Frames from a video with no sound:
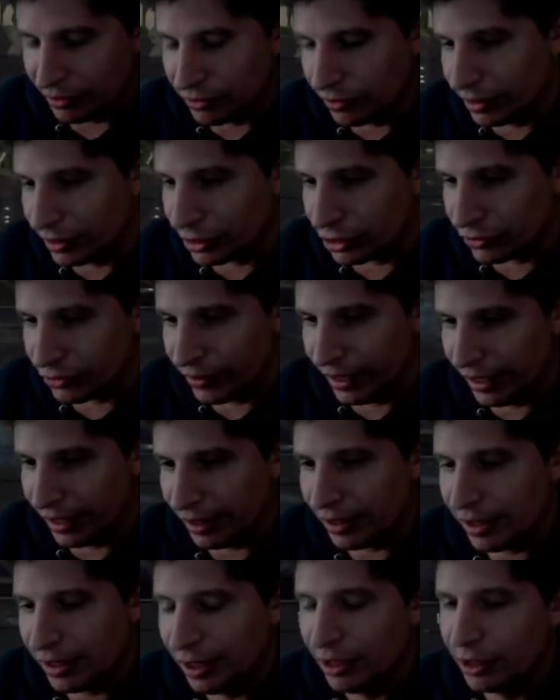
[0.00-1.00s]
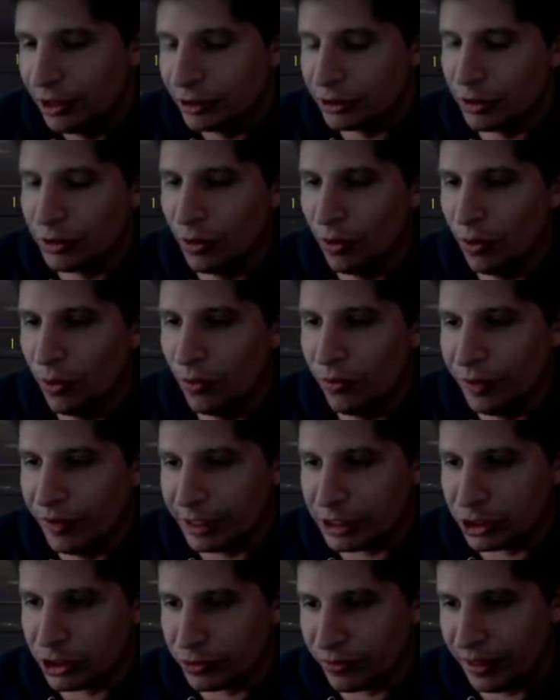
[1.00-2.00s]
So this string. So
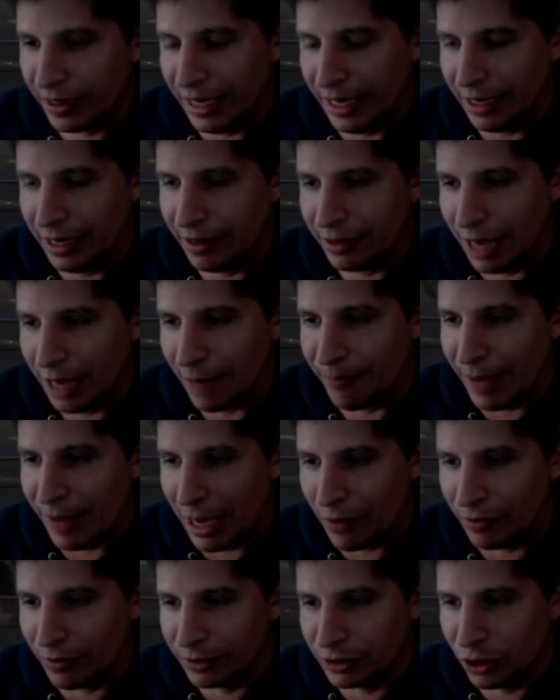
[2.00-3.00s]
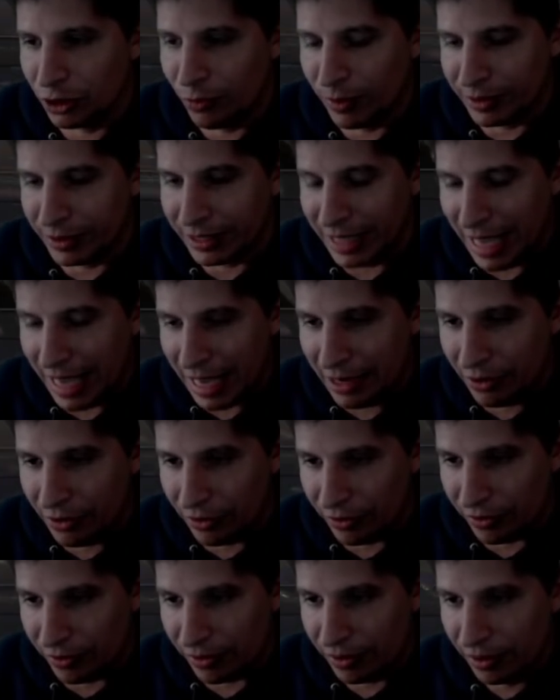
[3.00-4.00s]
this string, not back 1-2, but the
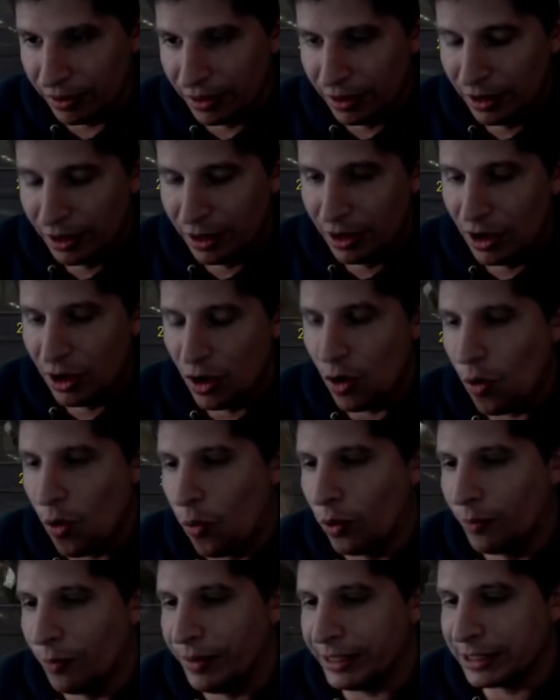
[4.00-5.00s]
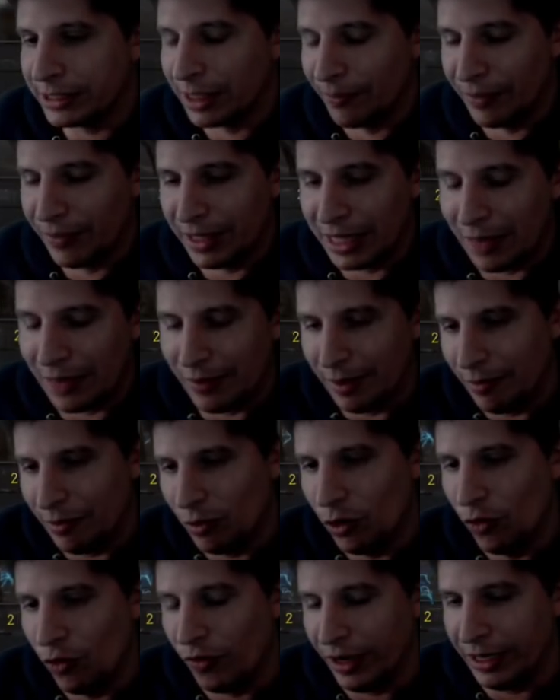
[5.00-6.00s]
ender, will be something that we
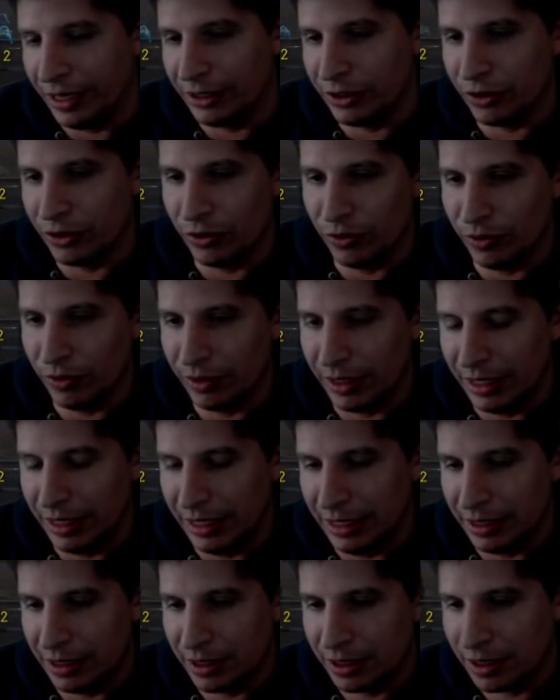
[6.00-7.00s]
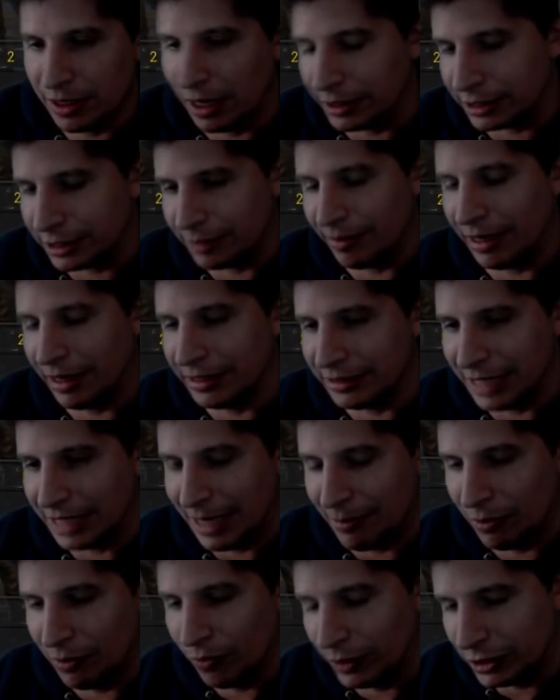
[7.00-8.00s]
move into the customized
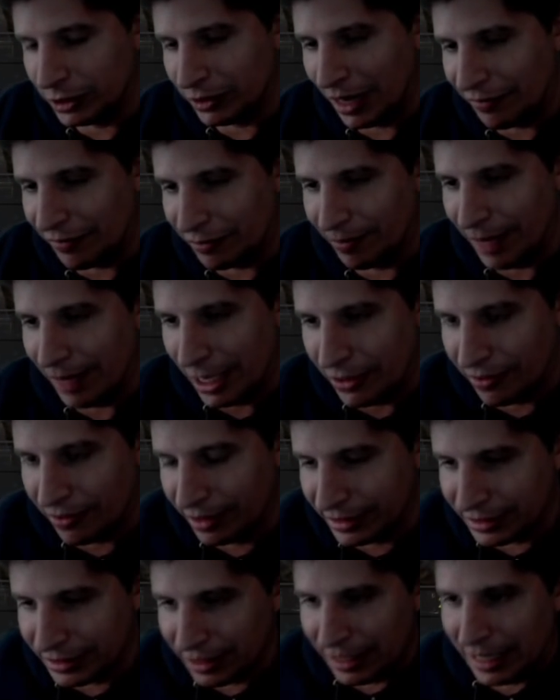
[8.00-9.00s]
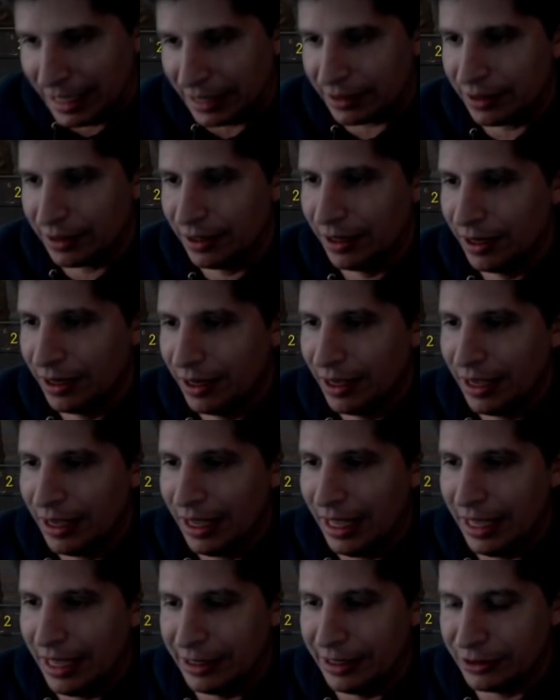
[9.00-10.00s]
table, which you have to manually select,
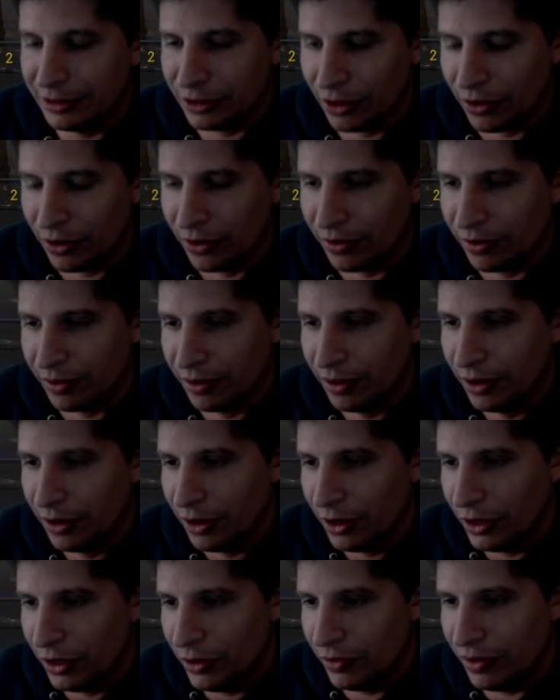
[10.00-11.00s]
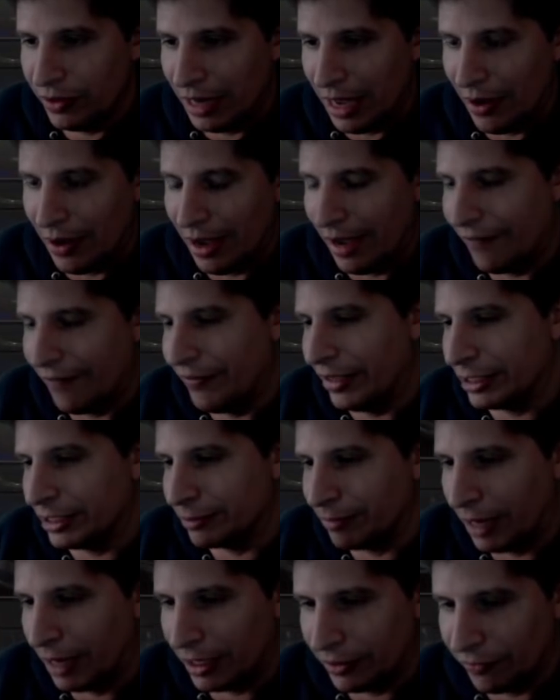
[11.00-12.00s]
and in turn, you now have this
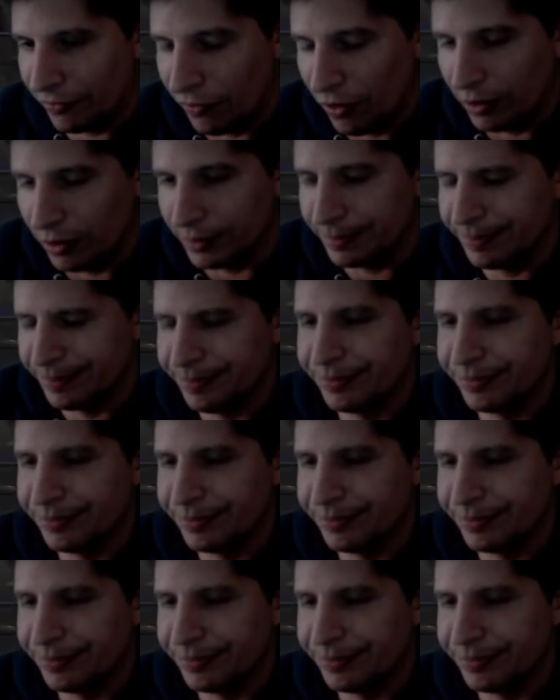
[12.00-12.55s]
by default.